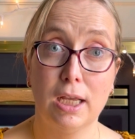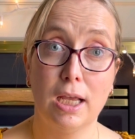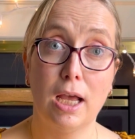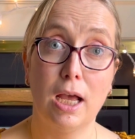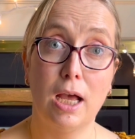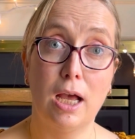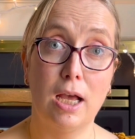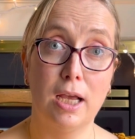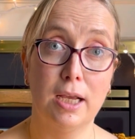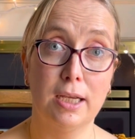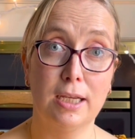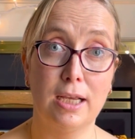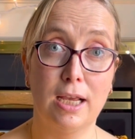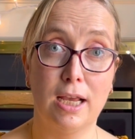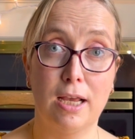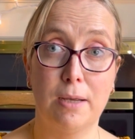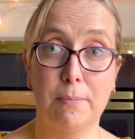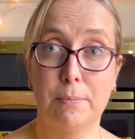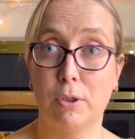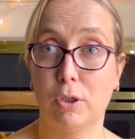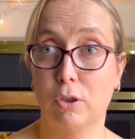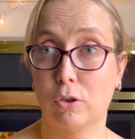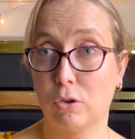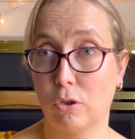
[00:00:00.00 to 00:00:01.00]
I am
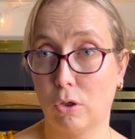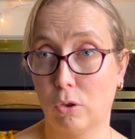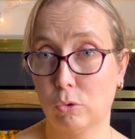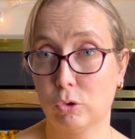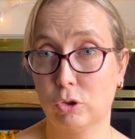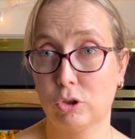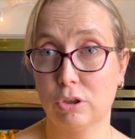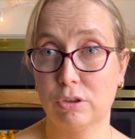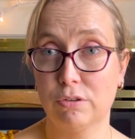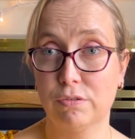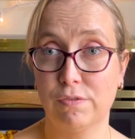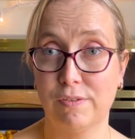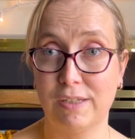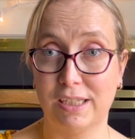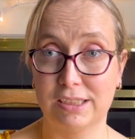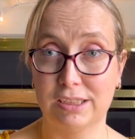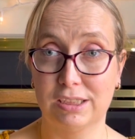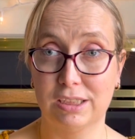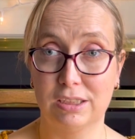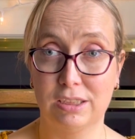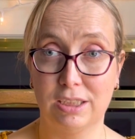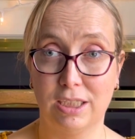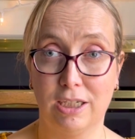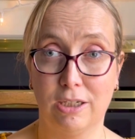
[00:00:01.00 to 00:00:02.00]
a kosher
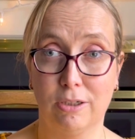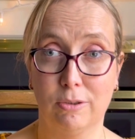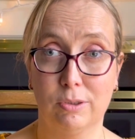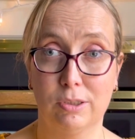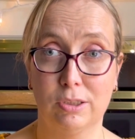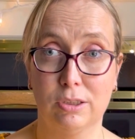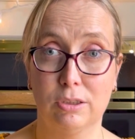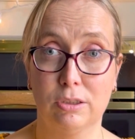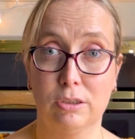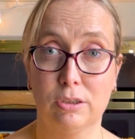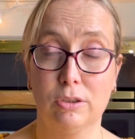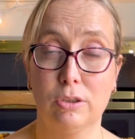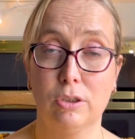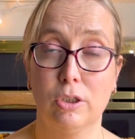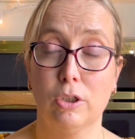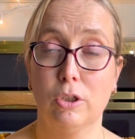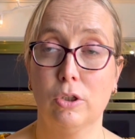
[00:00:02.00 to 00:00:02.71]
flexitarian